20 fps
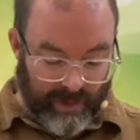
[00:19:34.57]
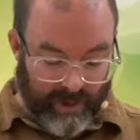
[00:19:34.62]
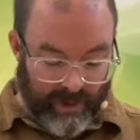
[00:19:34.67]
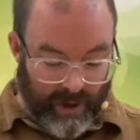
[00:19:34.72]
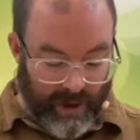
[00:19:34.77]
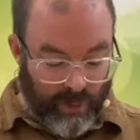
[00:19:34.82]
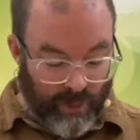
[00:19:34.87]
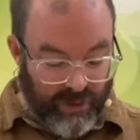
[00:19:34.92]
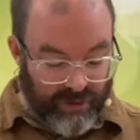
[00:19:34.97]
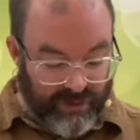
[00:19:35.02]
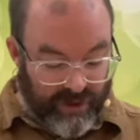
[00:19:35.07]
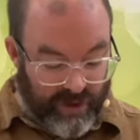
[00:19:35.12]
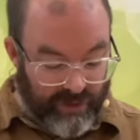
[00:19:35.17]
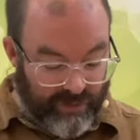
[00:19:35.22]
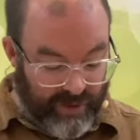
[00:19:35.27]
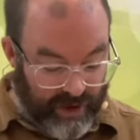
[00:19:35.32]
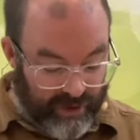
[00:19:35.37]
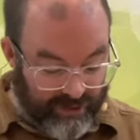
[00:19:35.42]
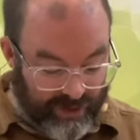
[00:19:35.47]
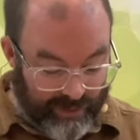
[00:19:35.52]
And we see in
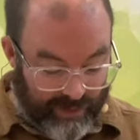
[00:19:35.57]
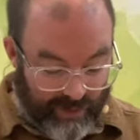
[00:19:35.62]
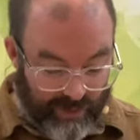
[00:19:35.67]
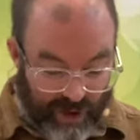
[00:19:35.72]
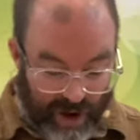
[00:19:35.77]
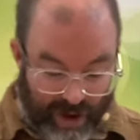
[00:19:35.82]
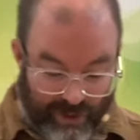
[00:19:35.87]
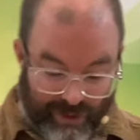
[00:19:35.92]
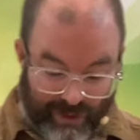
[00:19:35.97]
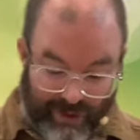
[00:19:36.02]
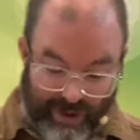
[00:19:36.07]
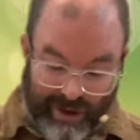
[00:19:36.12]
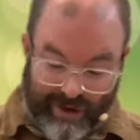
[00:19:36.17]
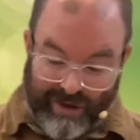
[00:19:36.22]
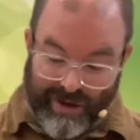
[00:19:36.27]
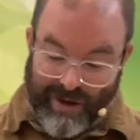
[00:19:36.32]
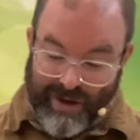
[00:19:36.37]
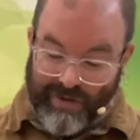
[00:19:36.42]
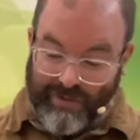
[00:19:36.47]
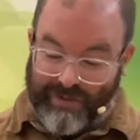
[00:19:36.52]
verse 7 rather
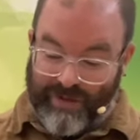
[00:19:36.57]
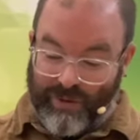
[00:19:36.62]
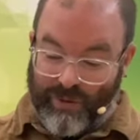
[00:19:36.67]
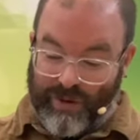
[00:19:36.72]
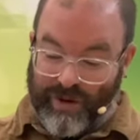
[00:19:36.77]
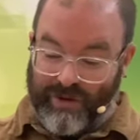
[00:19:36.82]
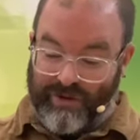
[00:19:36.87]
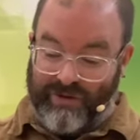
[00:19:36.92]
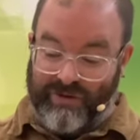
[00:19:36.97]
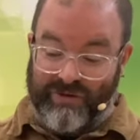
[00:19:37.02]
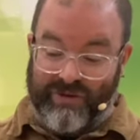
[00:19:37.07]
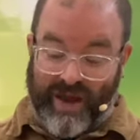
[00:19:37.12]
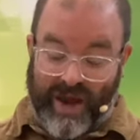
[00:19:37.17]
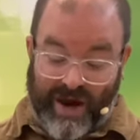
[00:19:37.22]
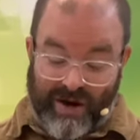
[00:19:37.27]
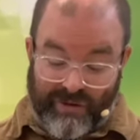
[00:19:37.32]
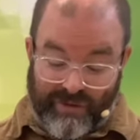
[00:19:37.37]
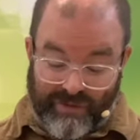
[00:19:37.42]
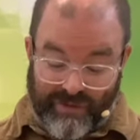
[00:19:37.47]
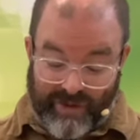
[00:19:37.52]
than feel
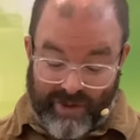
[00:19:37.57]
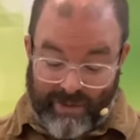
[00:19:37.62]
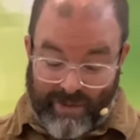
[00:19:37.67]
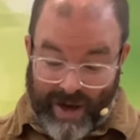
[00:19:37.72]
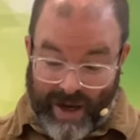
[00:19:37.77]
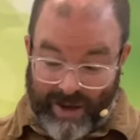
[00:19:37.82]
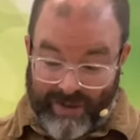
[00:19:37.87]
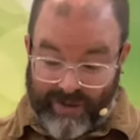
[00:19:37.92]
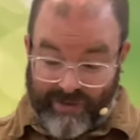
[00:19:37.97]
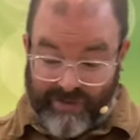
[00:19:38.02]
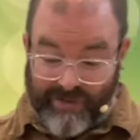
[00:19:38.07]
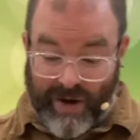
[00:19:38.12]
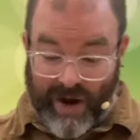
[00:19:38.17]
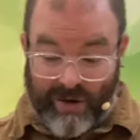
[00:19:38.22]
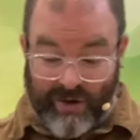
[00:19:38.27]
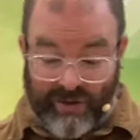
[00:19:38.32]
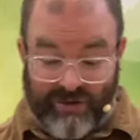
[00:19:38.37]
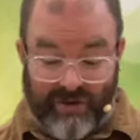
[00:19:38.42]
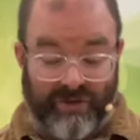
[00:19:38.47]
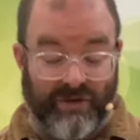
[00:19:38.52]
concern for the man, the
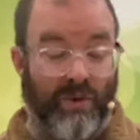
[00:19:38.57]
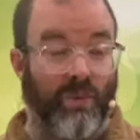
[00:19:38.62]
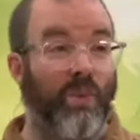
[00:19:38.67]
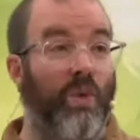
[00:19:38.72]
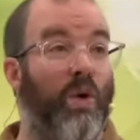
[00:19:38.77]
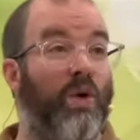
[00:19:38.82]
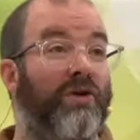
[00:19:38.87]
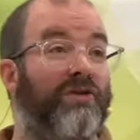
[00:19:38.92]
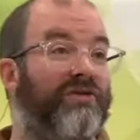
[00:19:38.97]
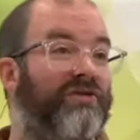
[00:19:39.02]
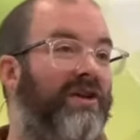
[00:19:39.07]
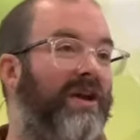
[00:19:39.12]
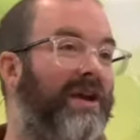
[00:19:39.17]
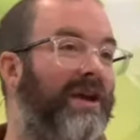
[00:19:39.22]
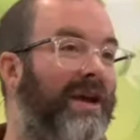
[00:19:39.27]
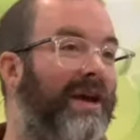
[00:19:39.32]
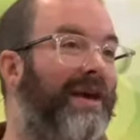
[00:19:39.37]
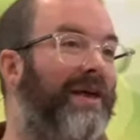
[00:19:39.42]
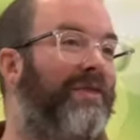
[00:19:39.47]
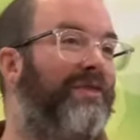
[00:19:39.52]
Pharisees are watching,
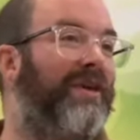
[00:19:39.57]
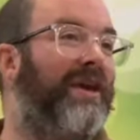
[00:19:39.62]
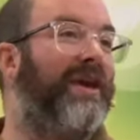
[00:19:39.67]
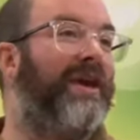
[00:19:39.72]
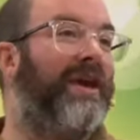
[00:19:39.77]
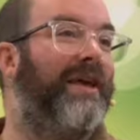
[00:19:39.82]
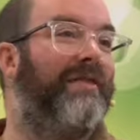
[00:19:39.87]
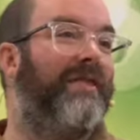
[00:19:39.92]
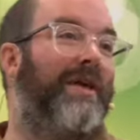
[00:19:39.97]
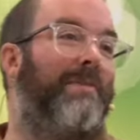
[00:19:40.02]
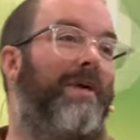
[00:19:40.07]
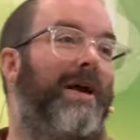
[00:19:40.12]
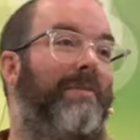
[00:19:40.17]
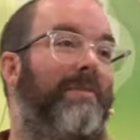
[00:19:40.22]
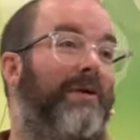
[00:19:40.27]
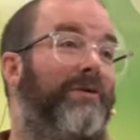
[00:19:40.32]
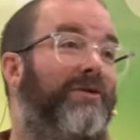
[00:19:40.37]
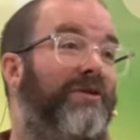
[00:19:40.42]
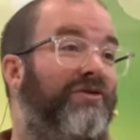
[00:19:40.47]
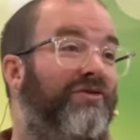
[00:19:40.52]
thinking they might be
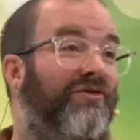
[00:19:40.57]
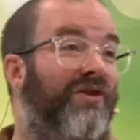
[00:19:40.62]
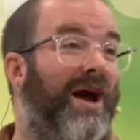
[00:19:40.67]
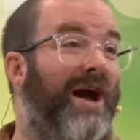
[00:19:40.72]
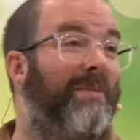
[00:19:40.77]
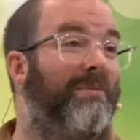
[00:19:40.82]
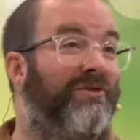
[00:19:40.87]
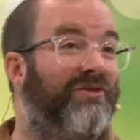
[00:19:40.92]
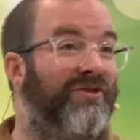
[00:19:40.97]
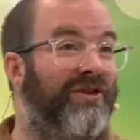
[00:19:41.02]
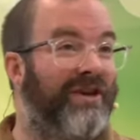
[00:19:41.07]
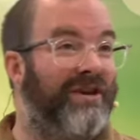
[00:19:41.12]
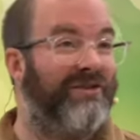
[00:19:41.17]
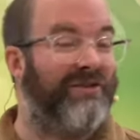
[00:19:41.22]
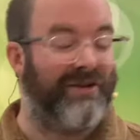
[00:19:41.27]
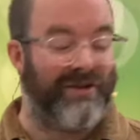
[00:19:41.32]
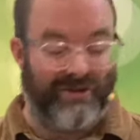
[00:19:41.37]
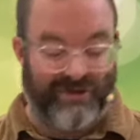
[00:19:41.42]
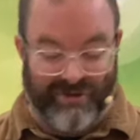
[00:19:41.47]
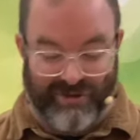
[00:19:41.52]
able to trap
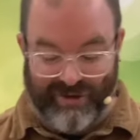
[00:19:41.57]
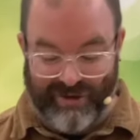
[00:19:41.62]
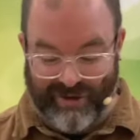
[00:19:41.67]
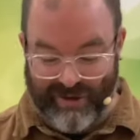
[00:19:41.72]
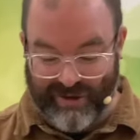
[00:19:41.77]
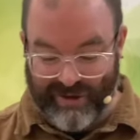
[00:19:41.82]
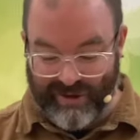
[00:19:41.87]
Jesus.